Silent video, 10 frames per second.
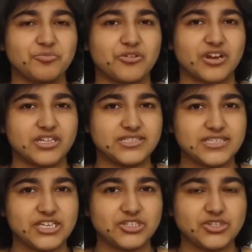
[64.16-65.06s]

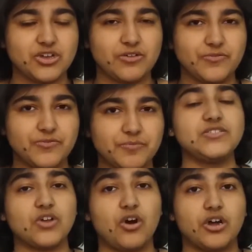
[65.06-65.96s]
pronunciation of.
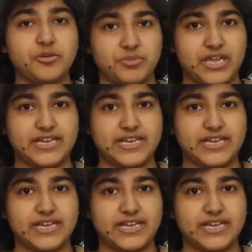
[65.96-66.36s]
This orb,